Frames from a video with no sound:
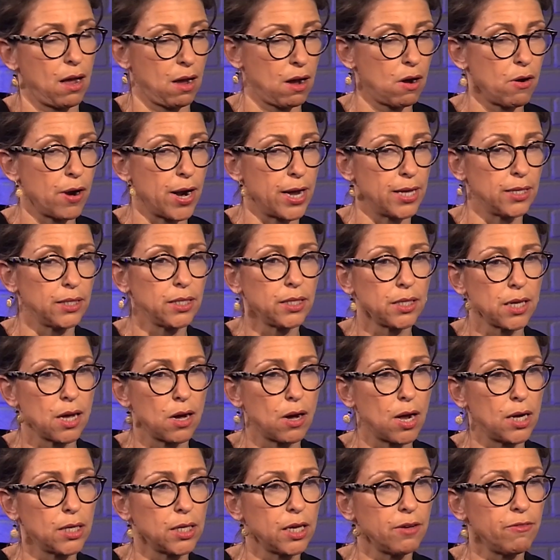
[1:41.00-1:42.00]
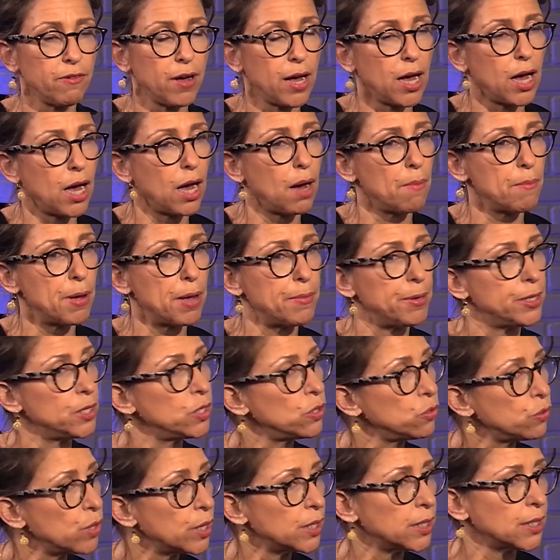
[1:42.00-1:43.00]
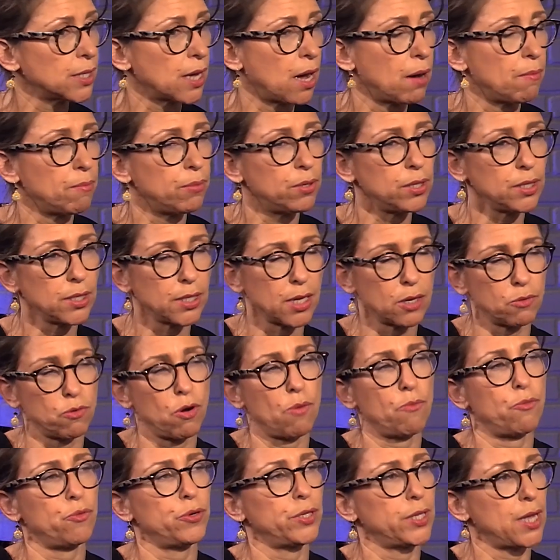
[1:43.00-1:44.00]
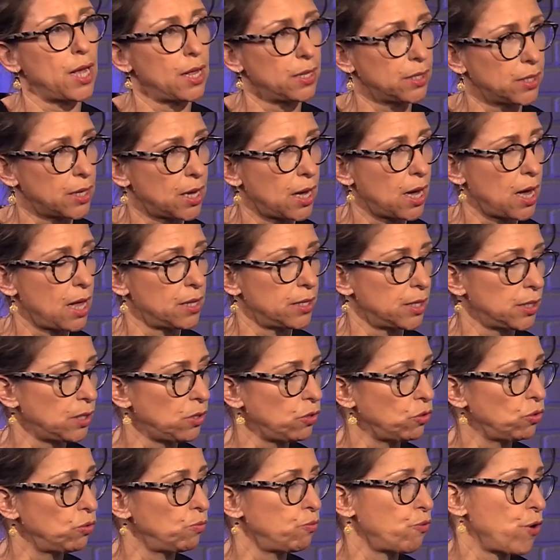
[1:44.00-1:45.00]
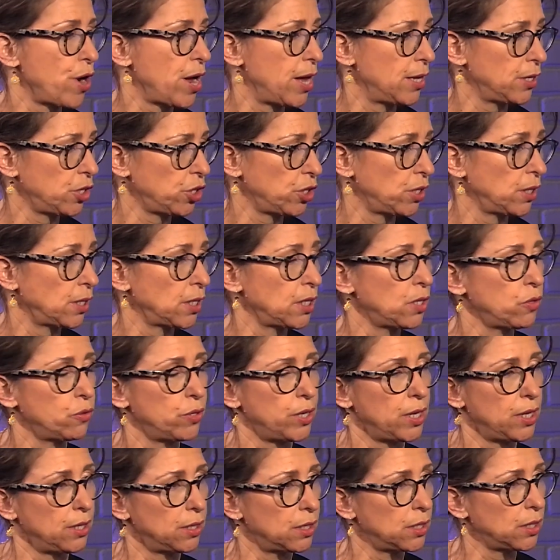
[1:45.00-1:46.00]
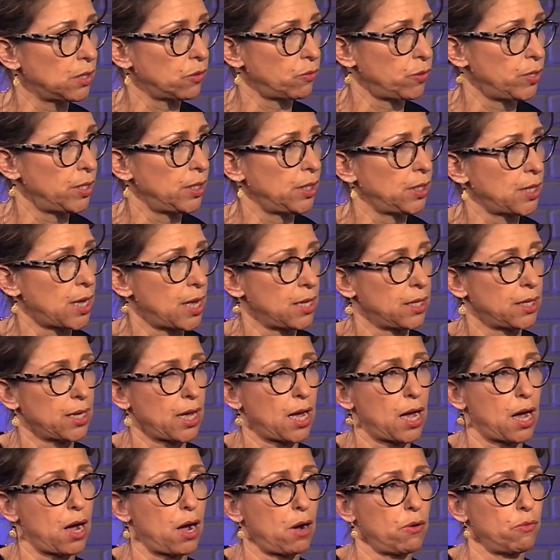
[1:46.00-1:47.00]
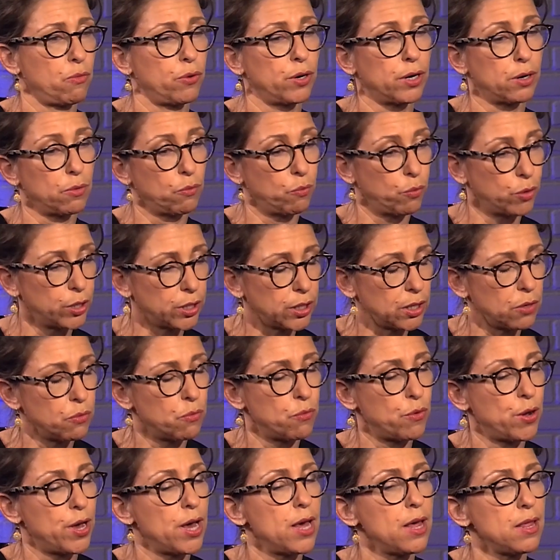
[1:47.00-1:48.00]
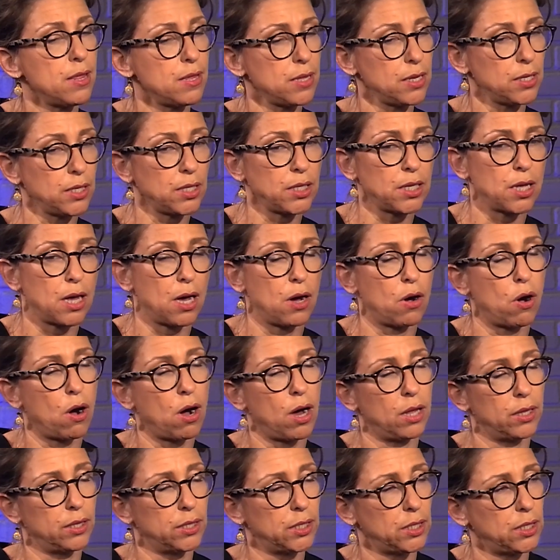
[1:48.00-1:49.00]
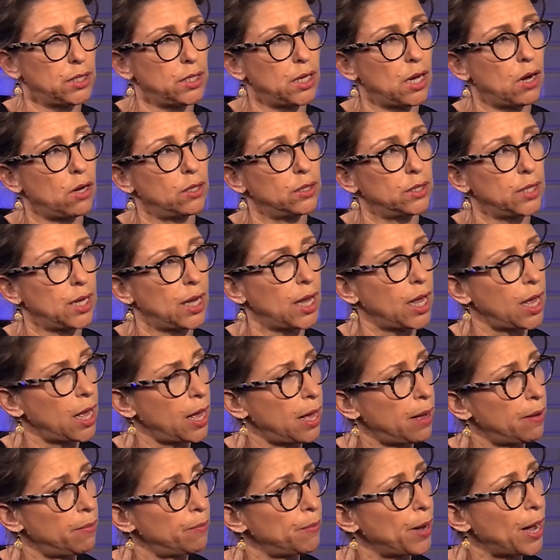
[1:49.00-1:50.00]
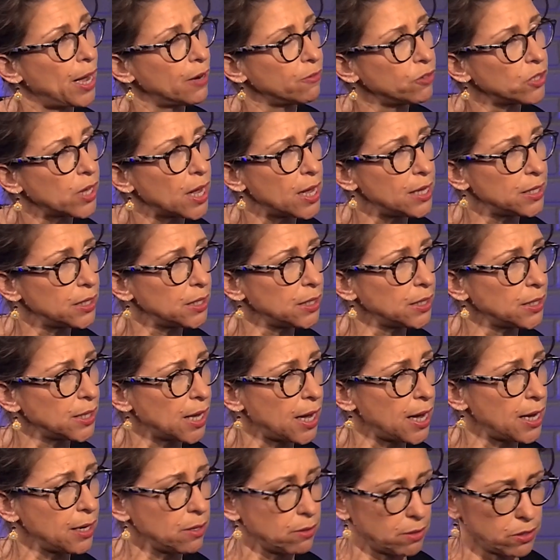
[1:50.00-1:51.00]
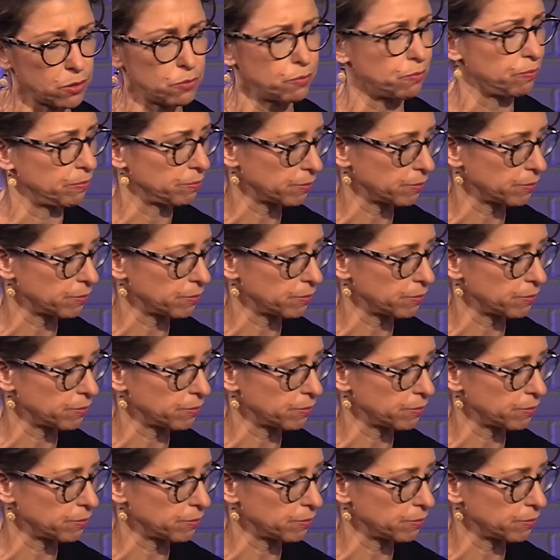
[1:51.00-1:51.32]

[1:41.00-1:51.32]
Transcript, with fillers: All right, so I'll give uh, maybe two examples that represent uh, the two branches, the two industries that uh, we're working with. Mm -hmm. So on the on the um, advertising side, so